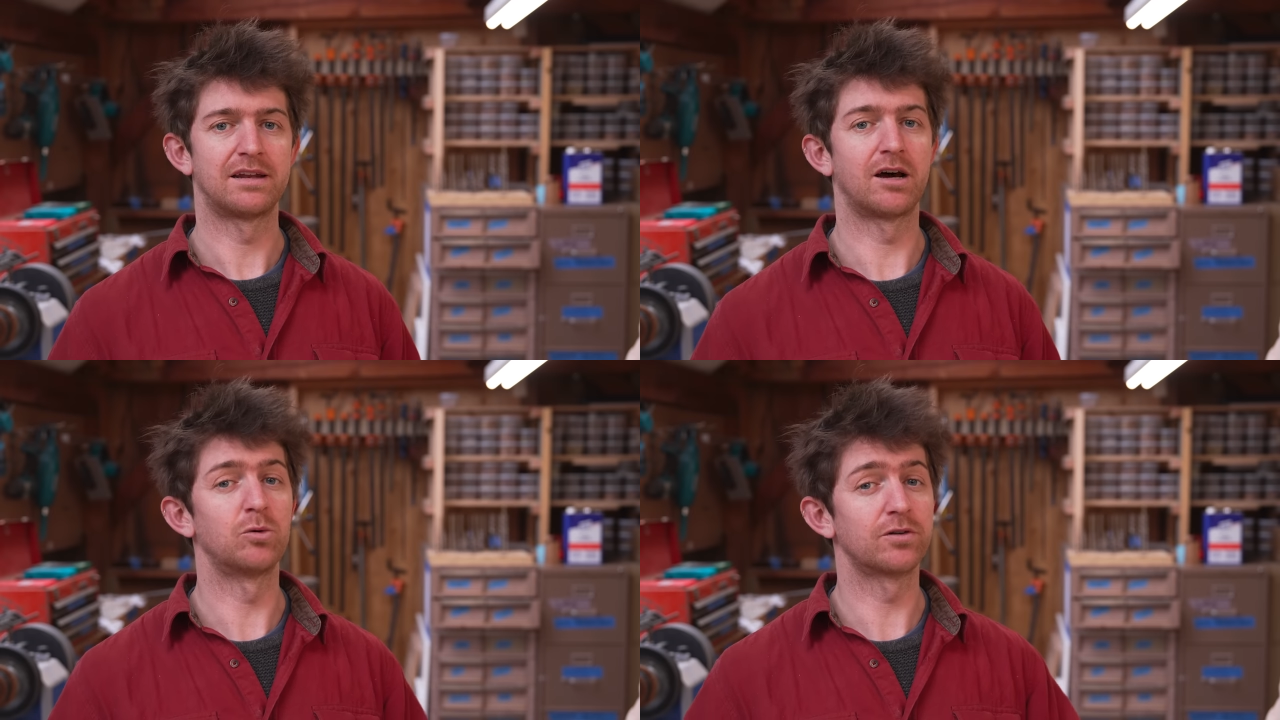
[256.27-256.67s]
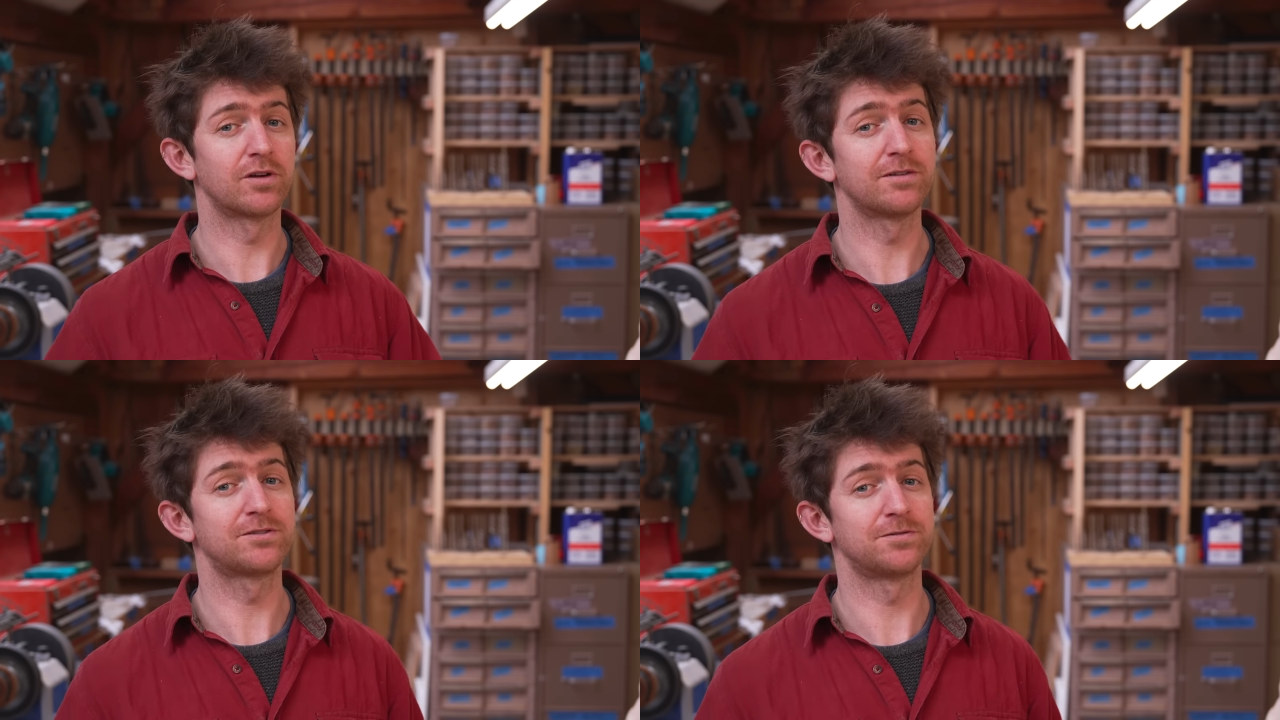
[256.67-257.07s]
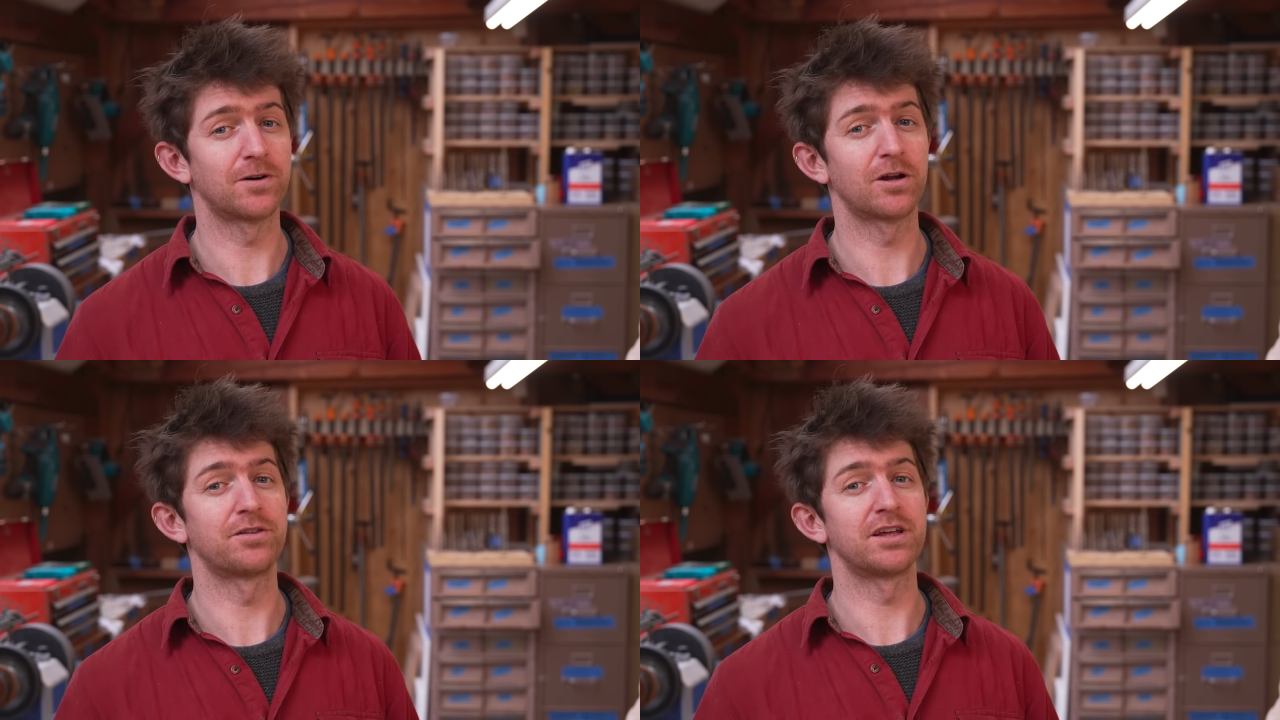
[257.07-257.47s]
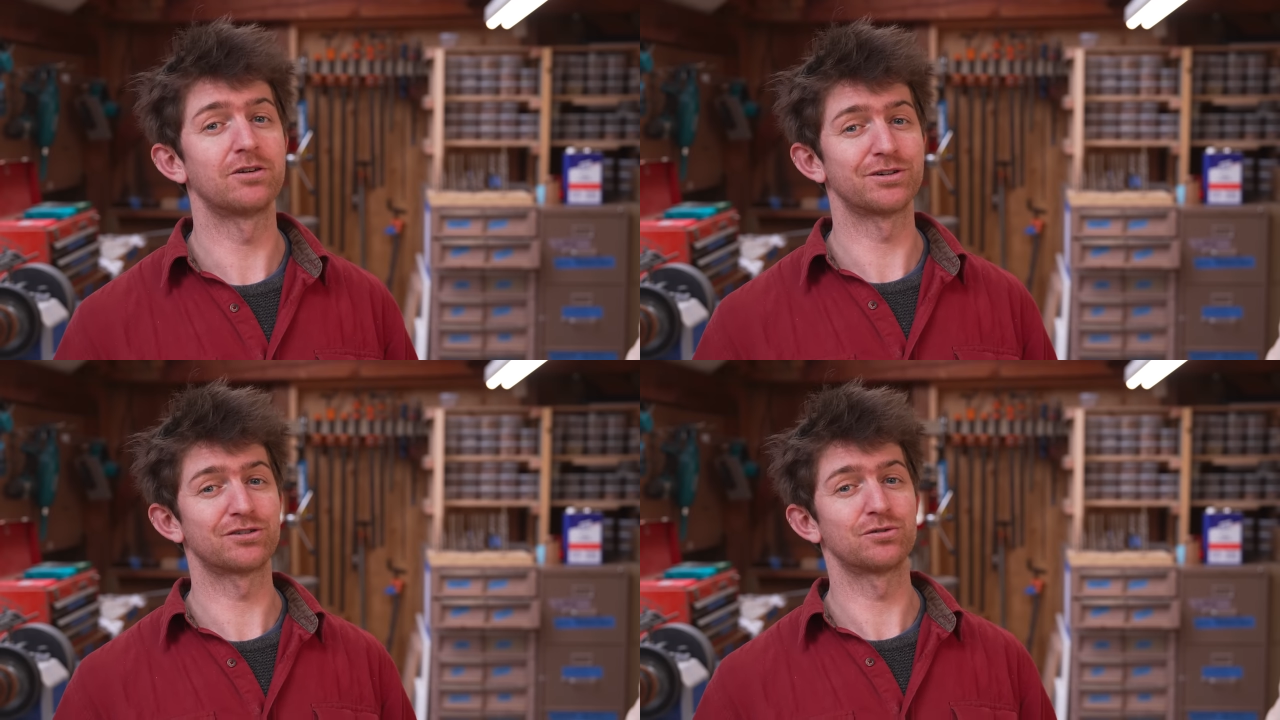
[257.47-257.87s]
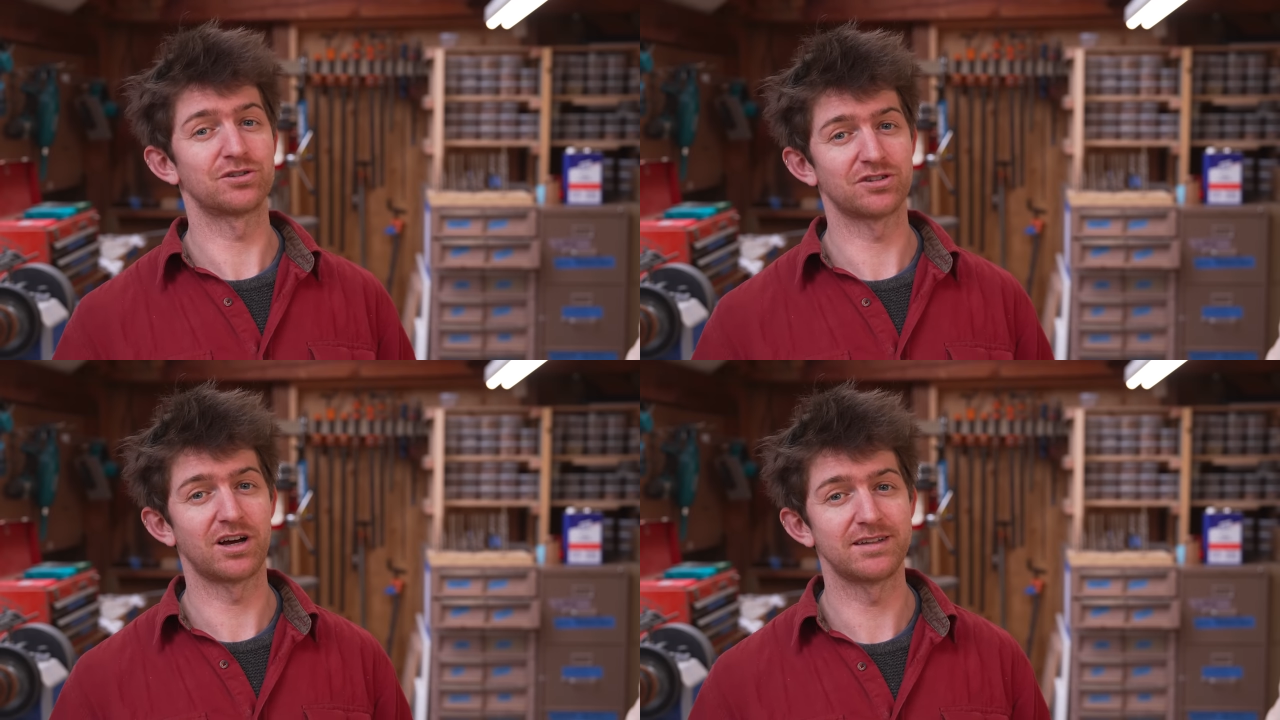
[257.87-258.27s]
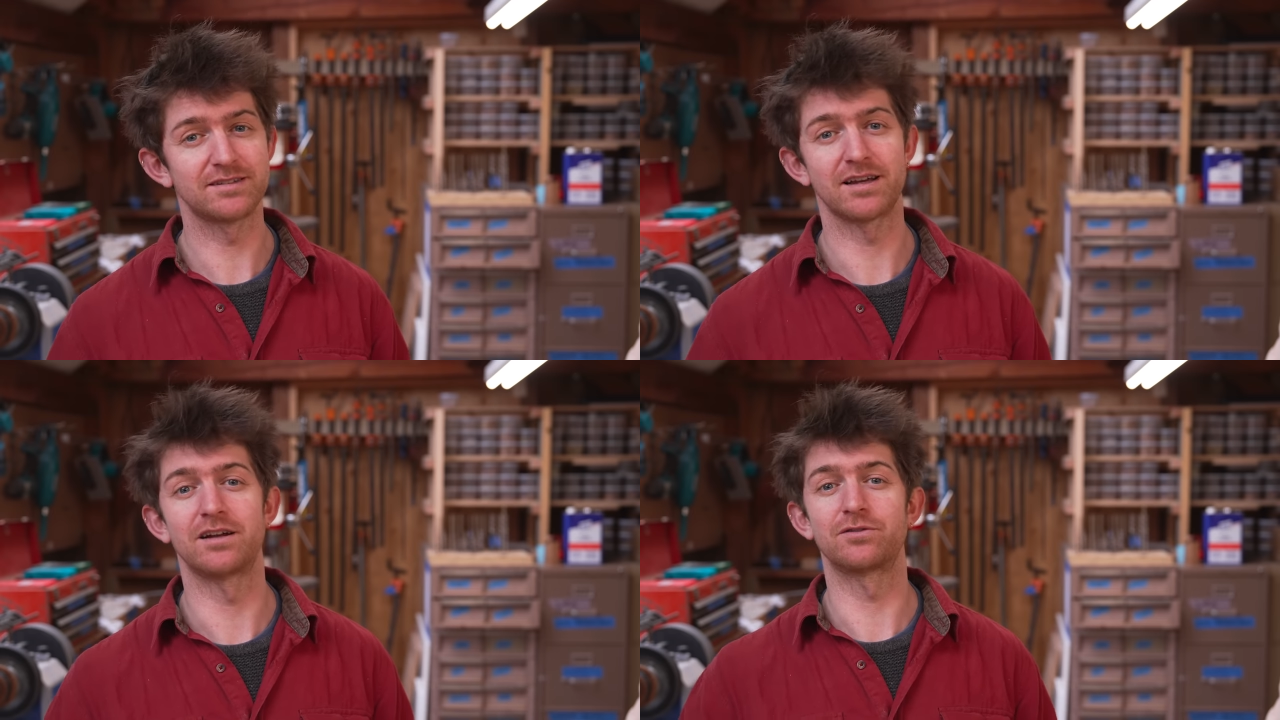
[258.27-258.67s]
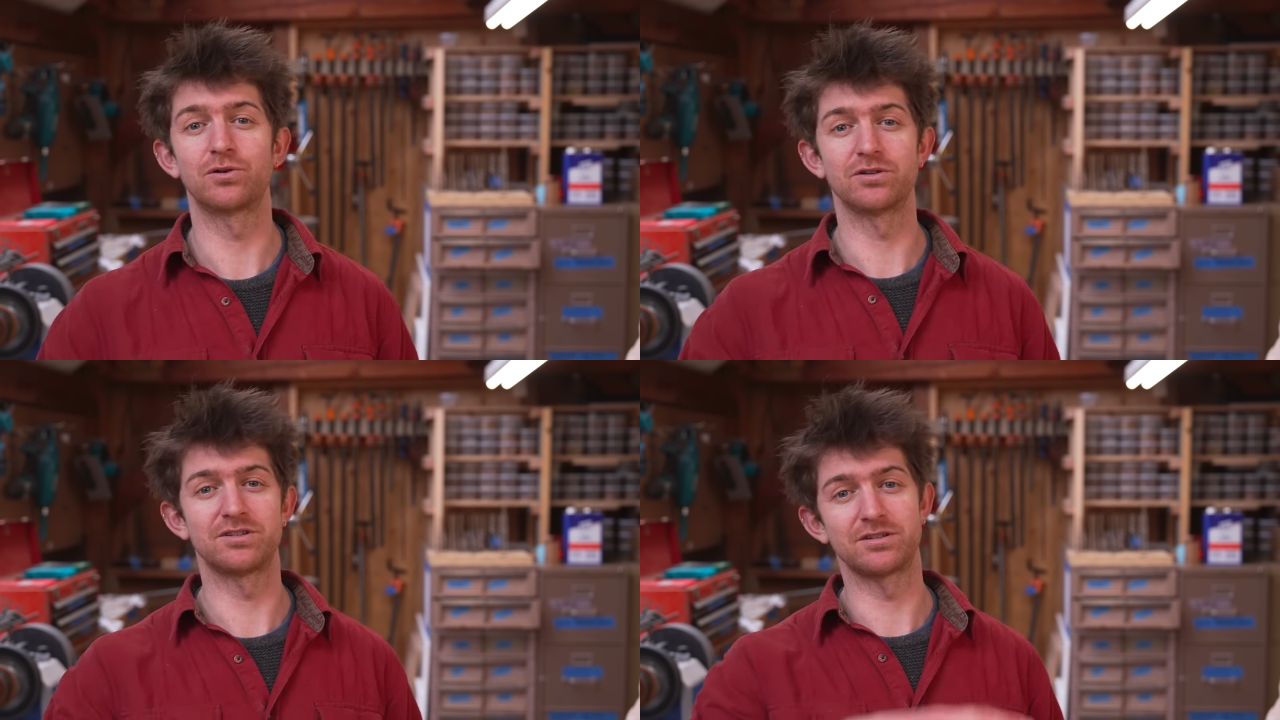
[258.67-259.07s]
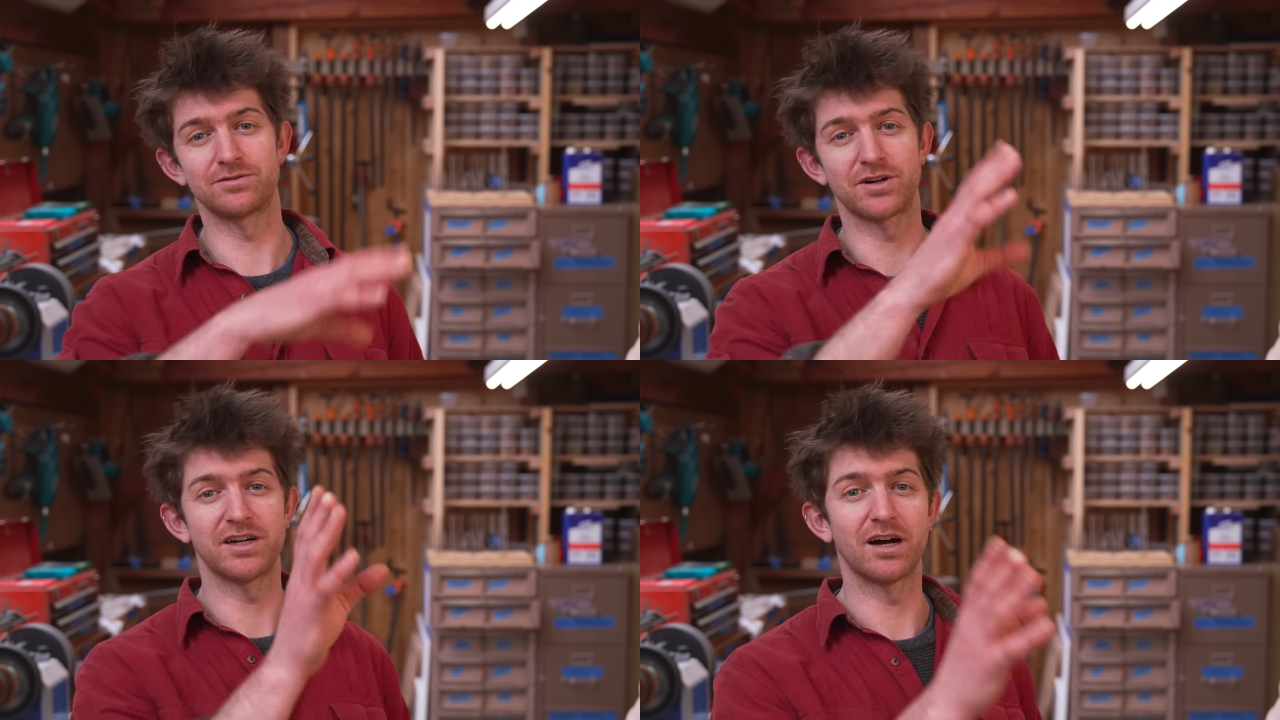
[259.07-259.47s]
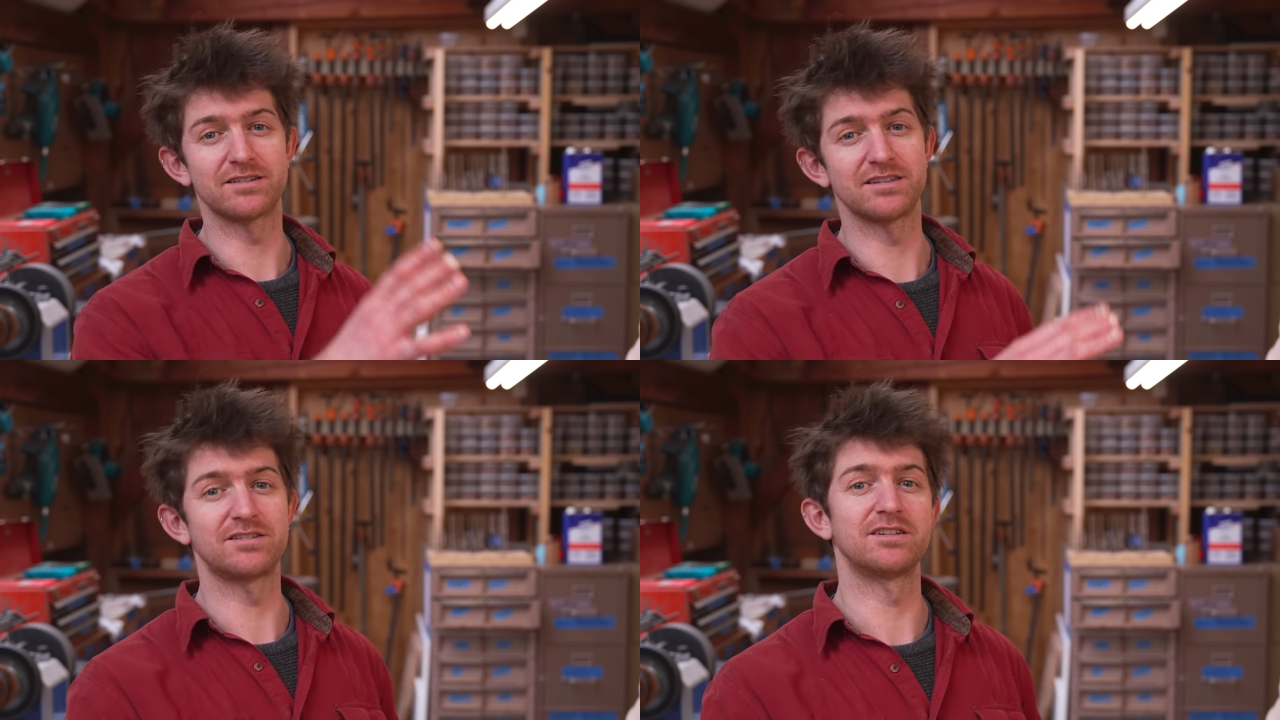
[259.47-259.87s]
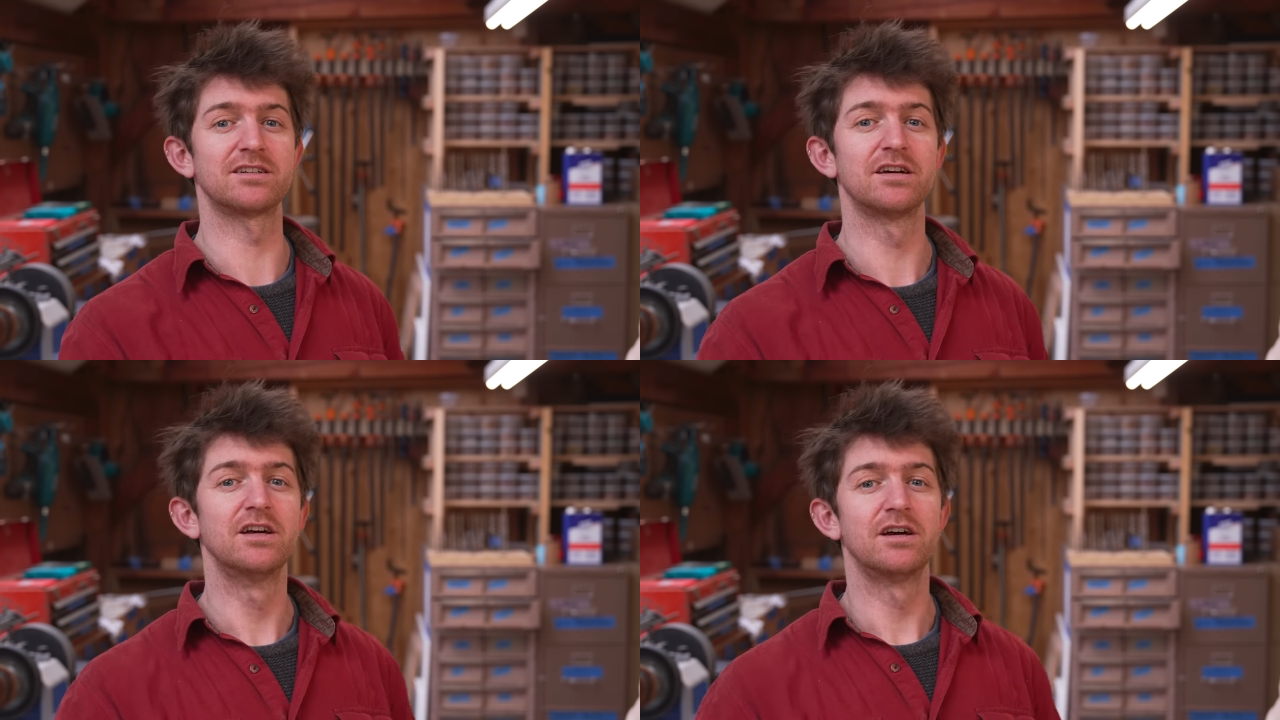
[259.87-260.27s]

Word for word: now I would have loved to follow the original designs and of course it's a very artistic